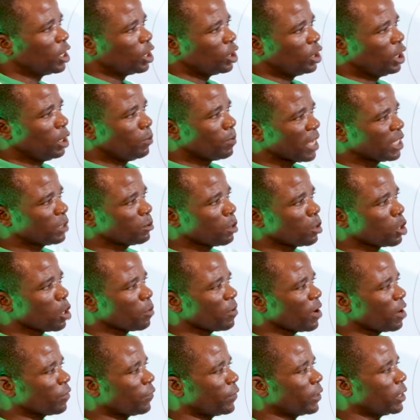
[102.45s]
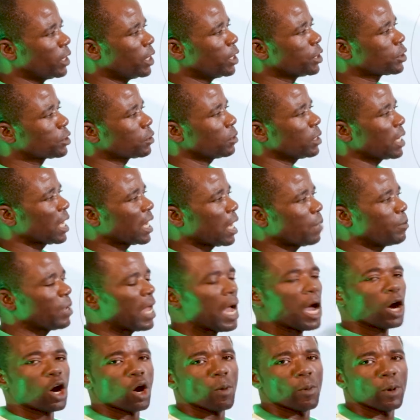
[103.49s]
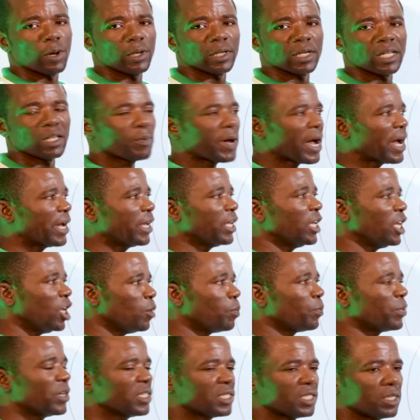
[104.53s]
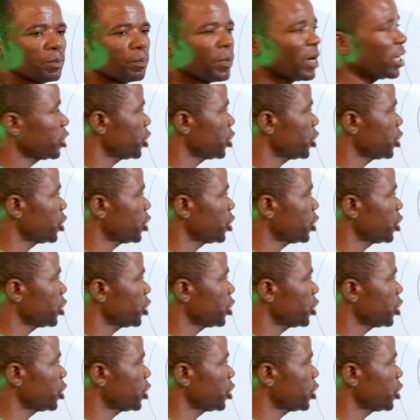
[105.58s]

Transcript: the maximum number of electrons that can be accommodated by a principal